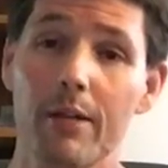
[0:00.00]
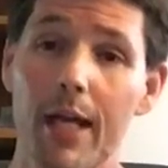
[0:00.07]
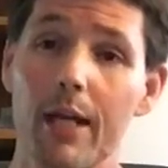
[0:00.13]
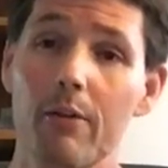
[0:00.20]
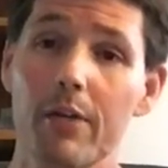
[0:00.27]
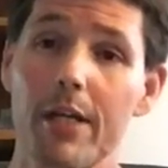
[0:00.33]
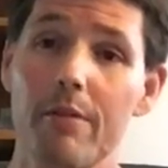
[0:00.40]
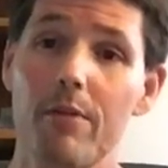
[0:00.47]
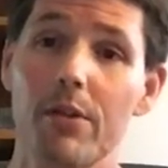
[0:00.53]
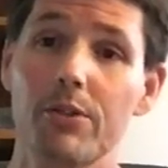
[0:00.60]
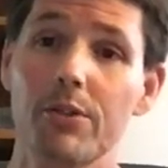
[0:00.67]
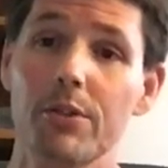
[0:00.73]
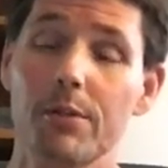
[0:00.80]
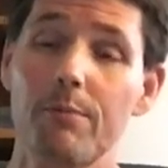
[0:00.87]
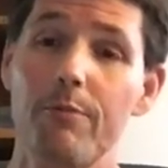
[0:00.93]
That'll give us
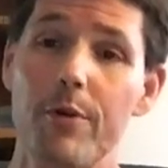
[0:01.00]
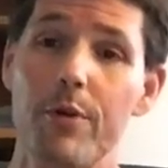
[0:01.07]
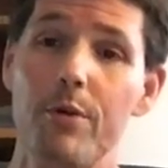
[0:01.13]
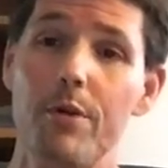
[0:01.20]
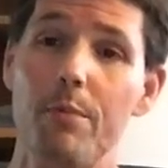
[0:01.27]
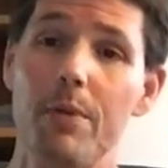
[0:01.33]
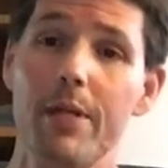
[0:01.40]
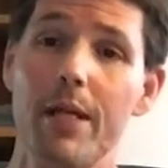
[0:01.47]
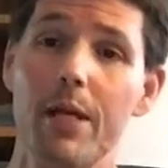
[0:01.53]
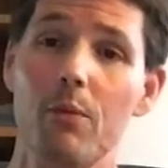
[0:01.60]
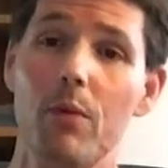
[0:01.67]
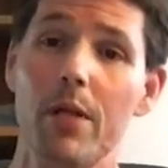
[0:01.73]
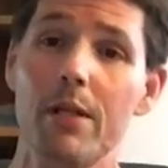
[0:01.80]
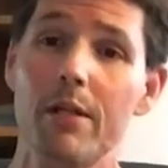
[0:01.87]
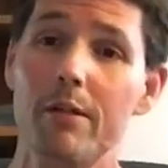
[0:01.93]
some food to begin
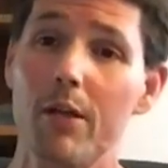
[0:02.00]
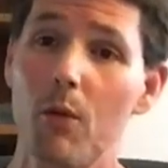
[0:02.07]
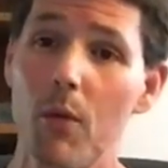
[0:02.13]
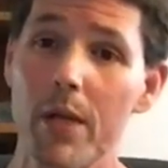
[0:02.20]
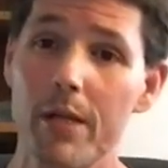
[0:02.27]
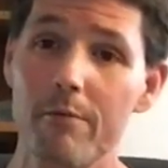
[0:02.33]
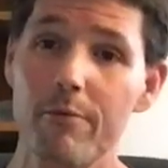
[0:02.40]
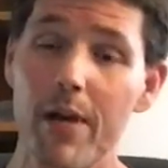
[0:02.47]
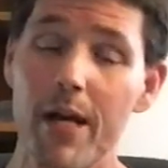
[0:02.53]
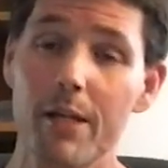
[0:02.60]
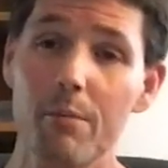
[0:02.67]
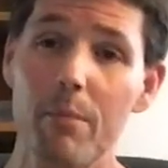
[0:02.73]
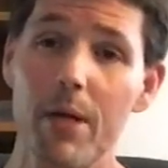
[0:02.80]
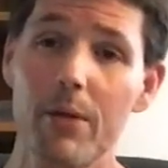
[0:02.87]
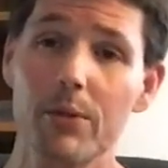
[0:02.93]
with until we can find
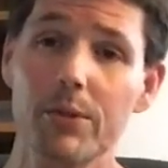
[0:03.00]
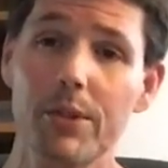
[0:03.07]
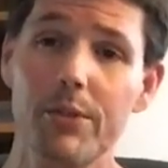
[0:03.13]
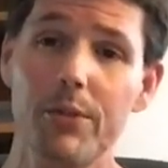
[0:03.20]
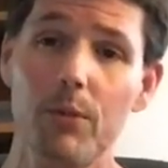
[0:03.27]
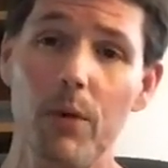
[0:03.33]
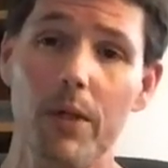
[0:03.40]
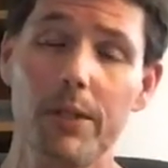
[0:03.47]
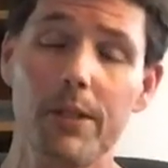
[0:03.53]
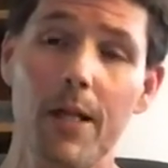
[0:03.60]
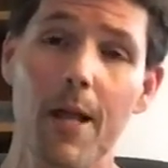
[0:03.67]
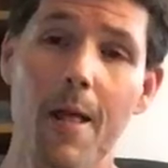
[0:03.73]
a better situation.